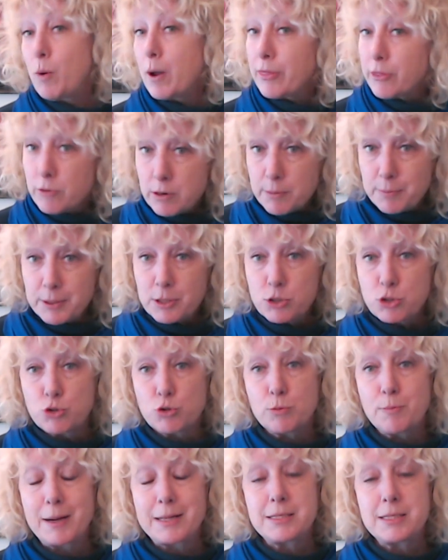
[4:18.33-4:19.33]
whether it be a
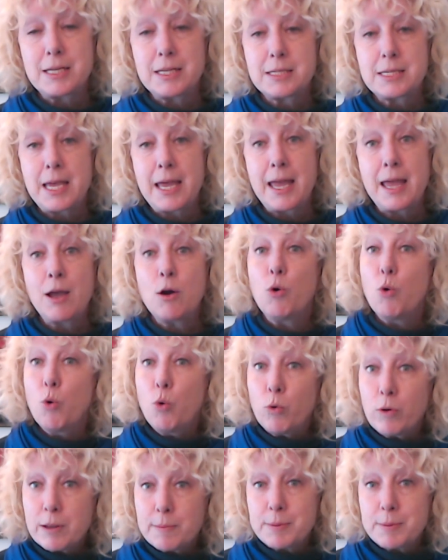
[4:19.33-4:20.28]
traumatic tear or